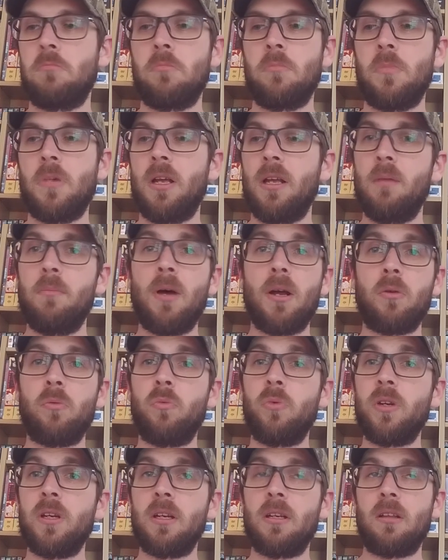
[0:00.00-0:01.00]
in about a
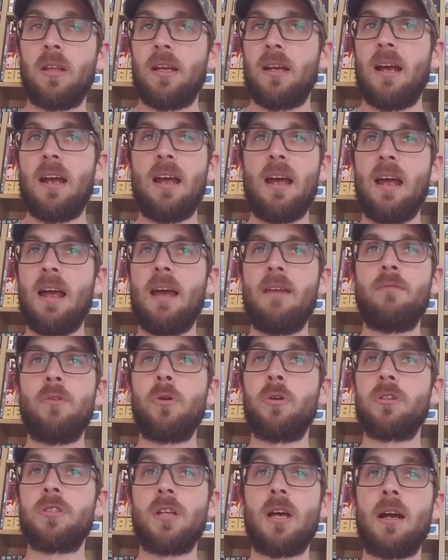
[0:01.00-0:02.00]
week. Like I have no
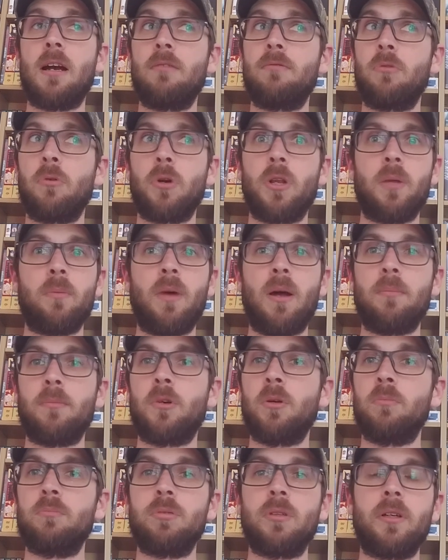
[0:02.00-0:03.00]
desire for them. I'm
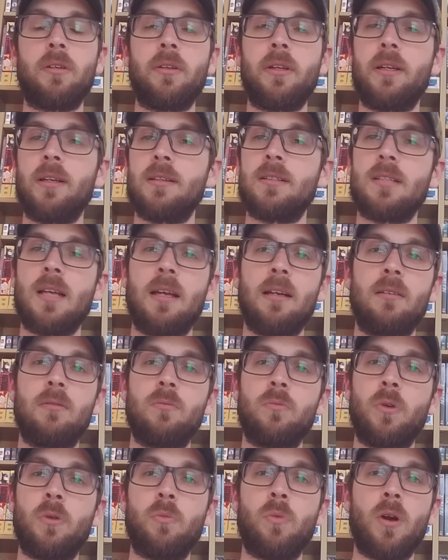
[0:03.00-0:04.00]
completely content
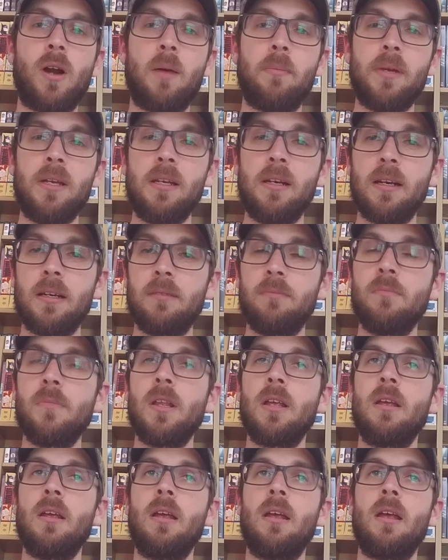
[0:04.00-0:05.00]
with what I'm eating.
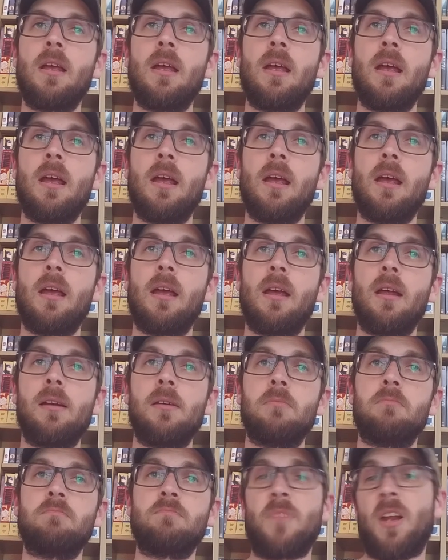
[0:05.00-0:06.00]

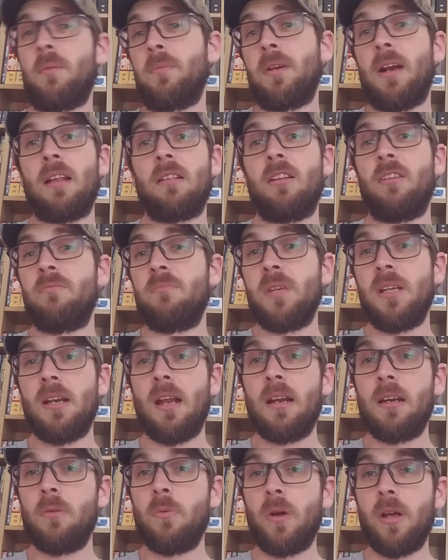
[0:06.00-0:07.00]
And I mean, I love meat
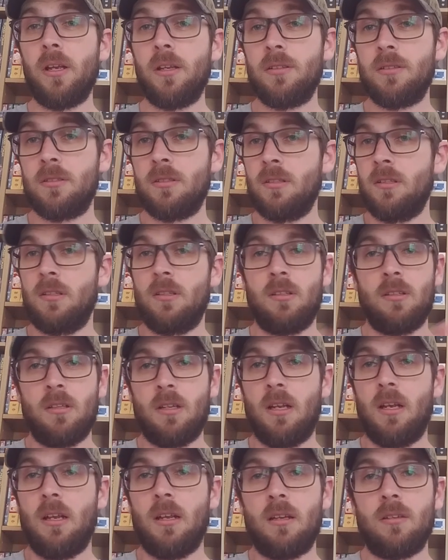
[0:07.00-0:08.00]
anyways,
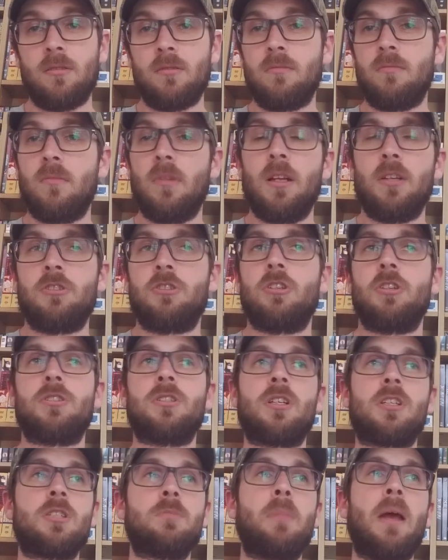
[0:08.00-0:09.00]
and it's just
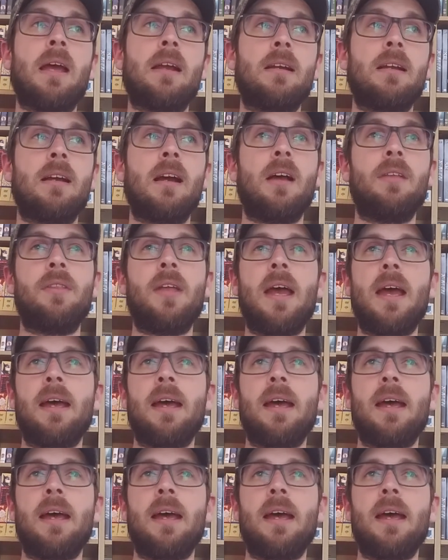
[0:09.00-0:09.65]
expanding on that. And